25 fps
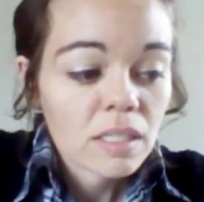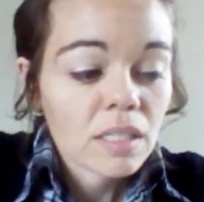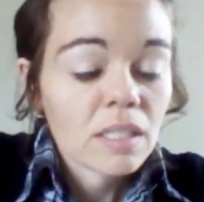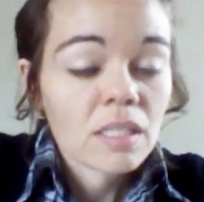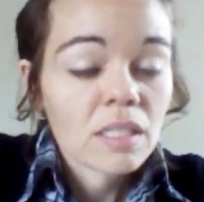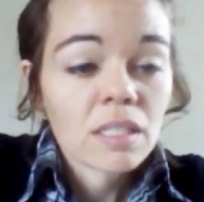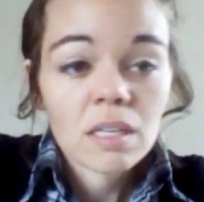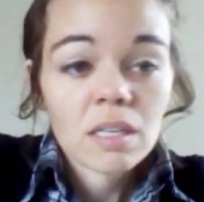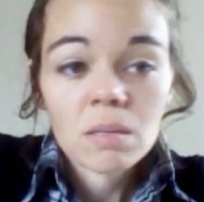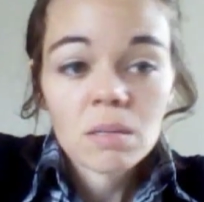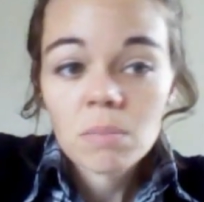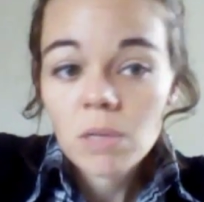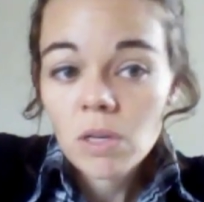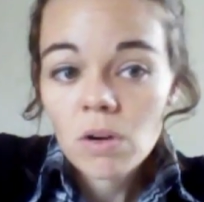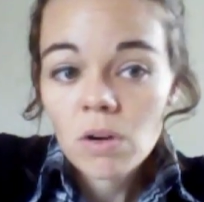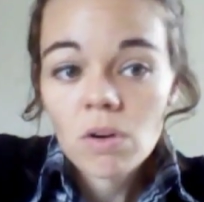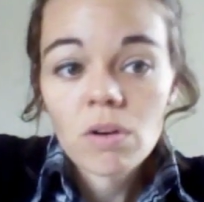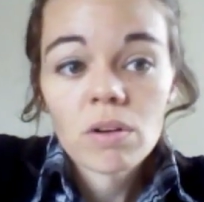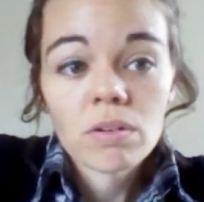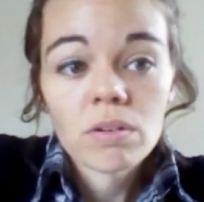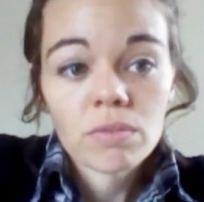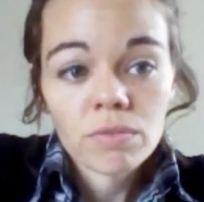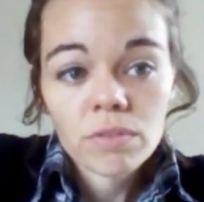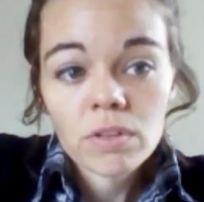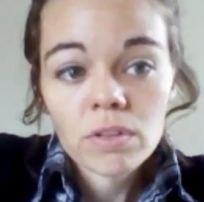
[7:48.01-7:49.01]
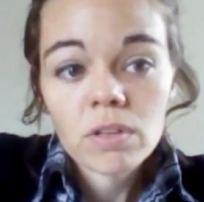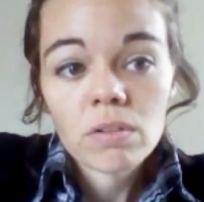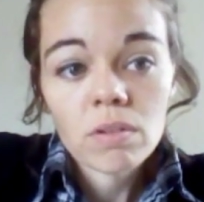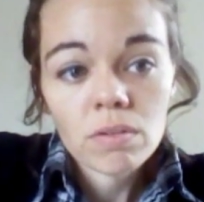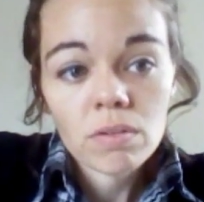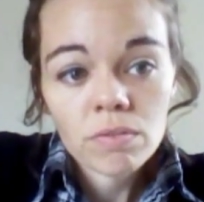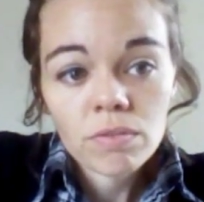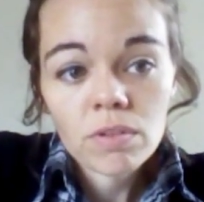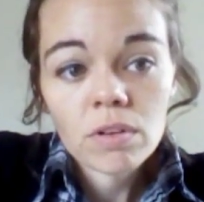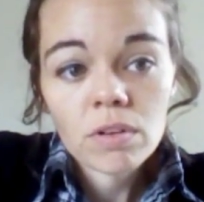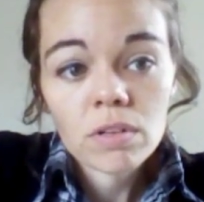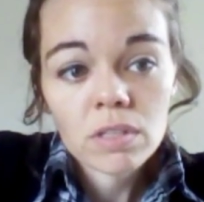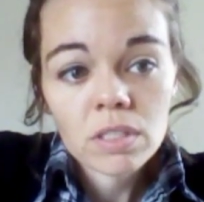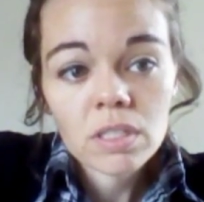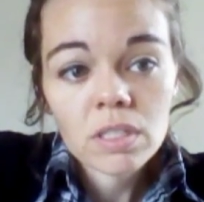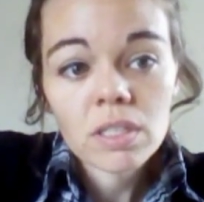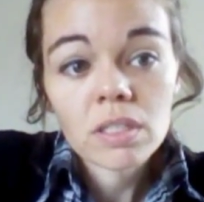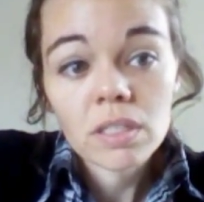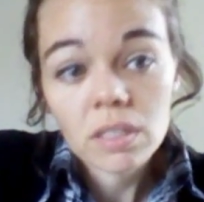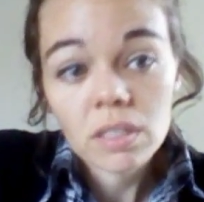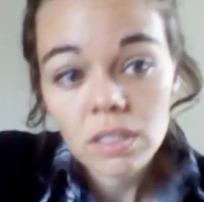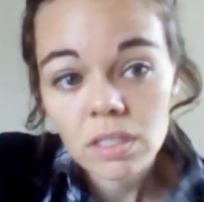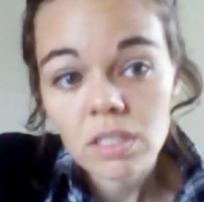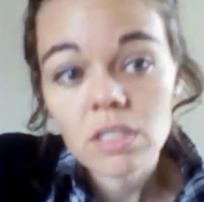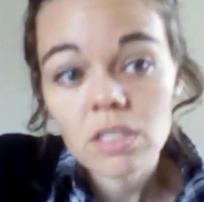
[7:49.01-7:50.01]
it's going to be hard for you at first to
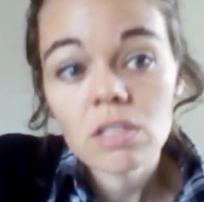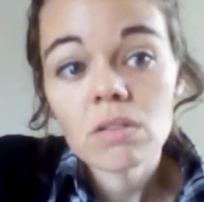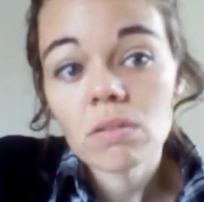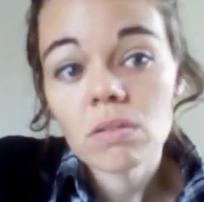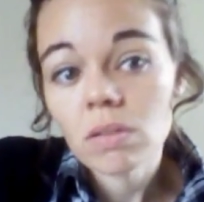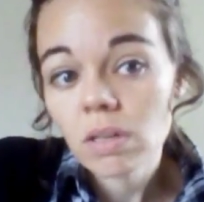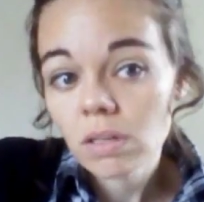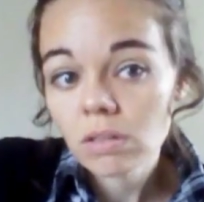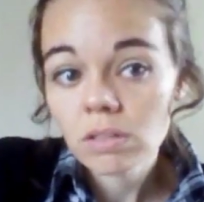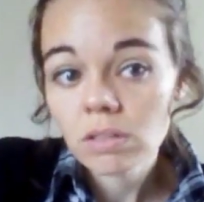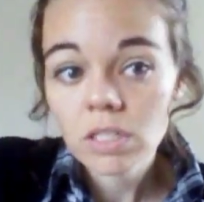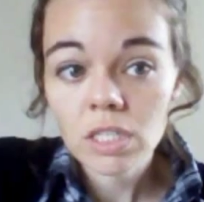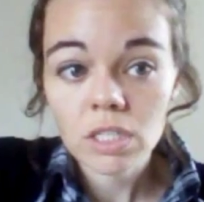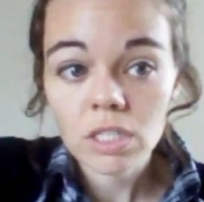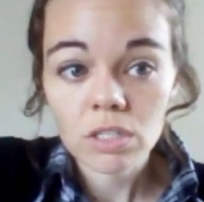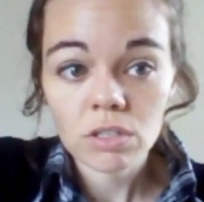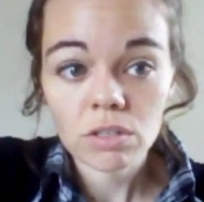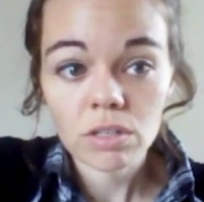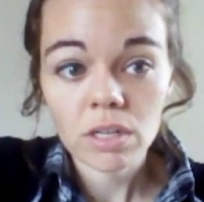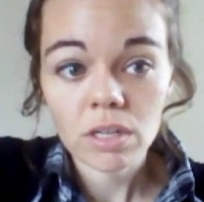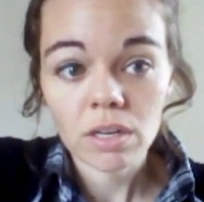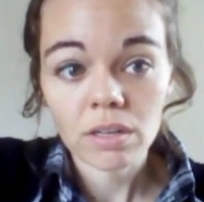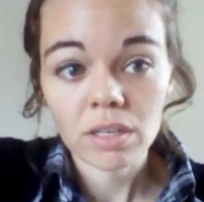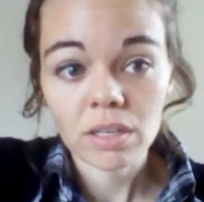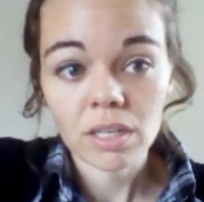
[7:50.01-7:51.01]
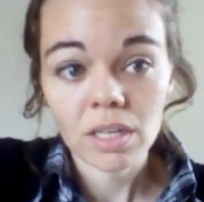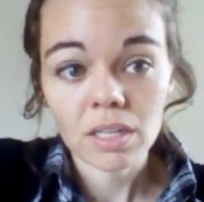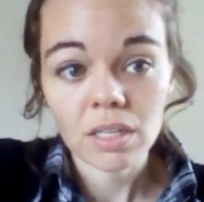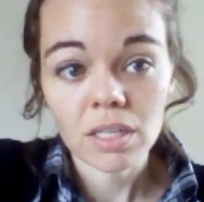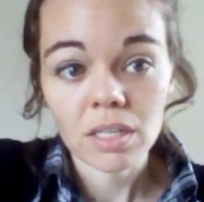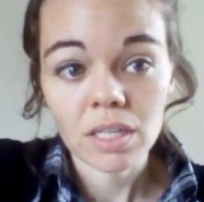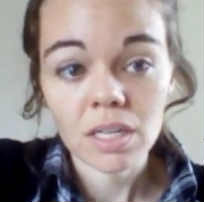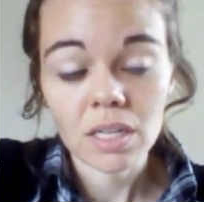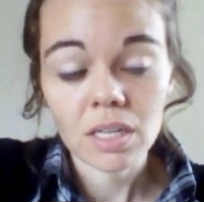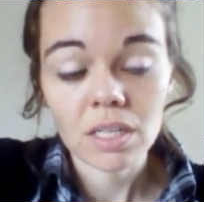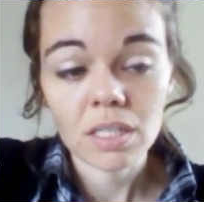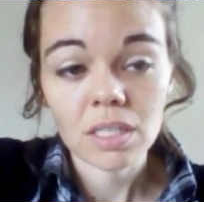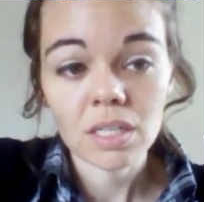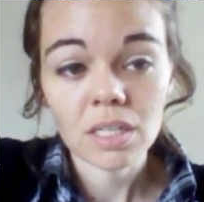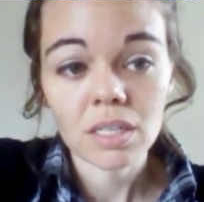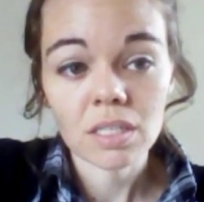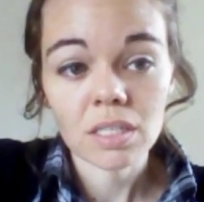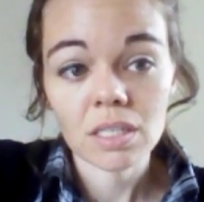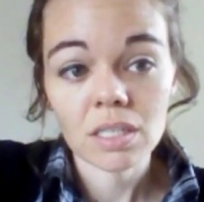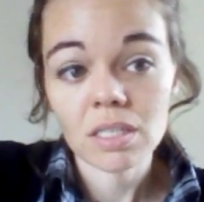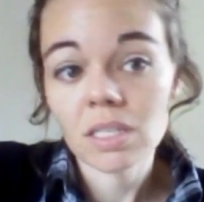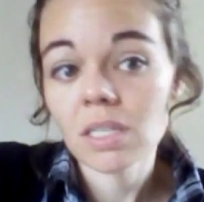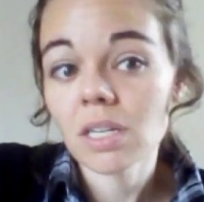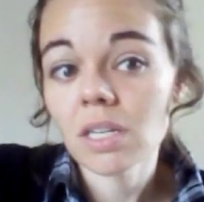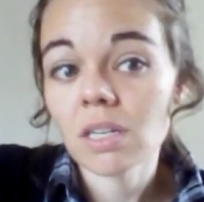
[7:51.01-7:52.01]
listen to another teacher yelling at the kids,
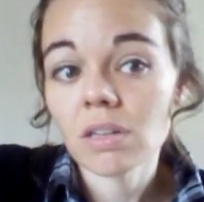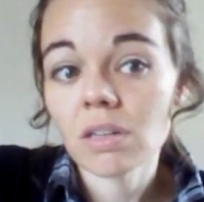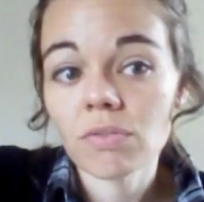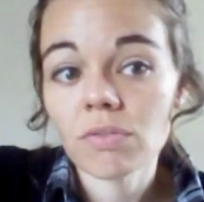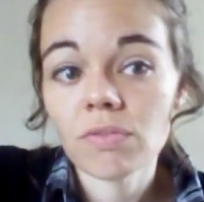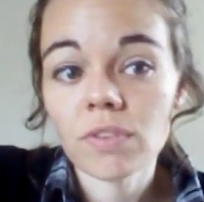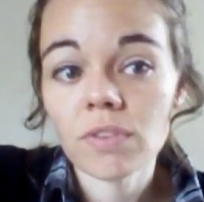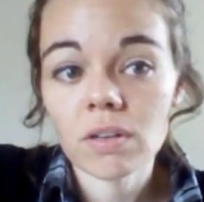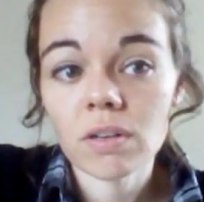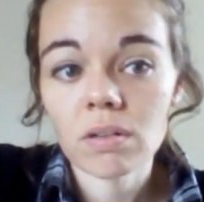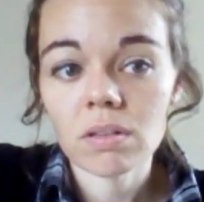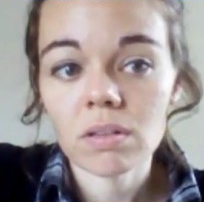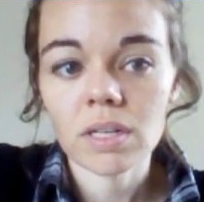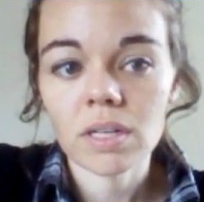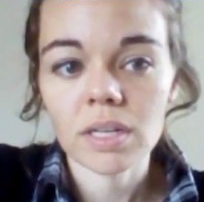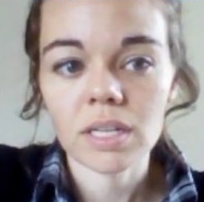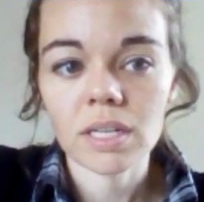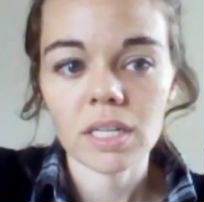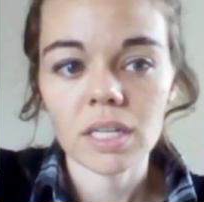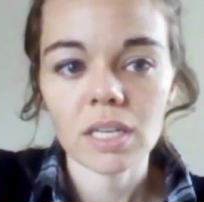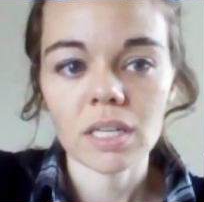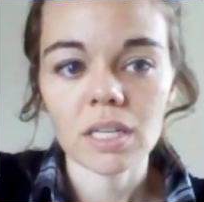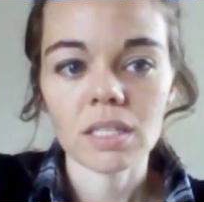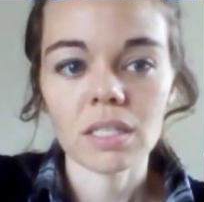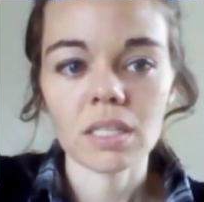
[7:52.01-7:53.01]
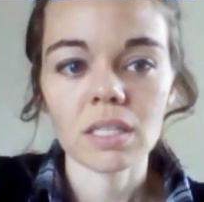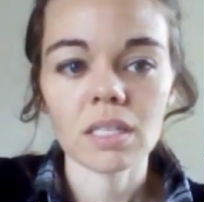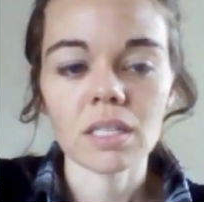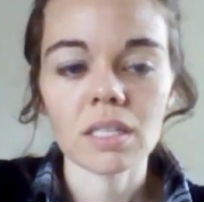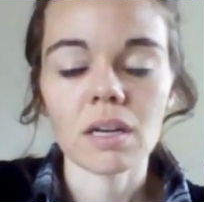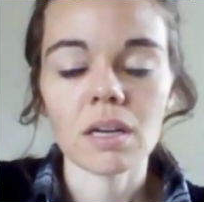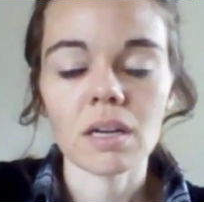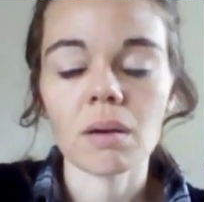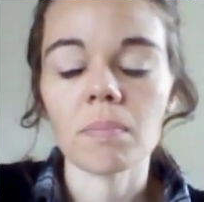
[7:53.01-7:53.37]
because it's going to feel like it's